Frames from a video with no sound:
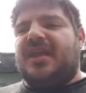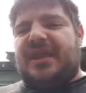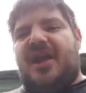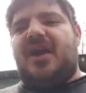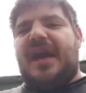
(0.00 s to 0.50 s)

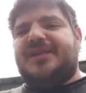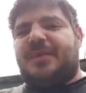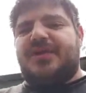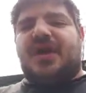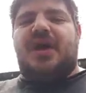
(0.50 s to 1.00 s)
They are
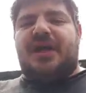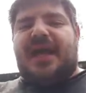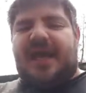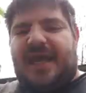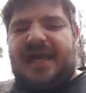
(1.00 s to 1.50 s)
experts on
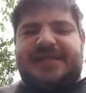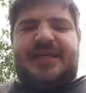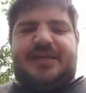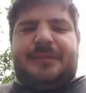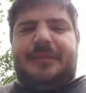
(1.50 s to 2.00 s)

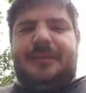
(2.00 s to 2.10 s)
acting.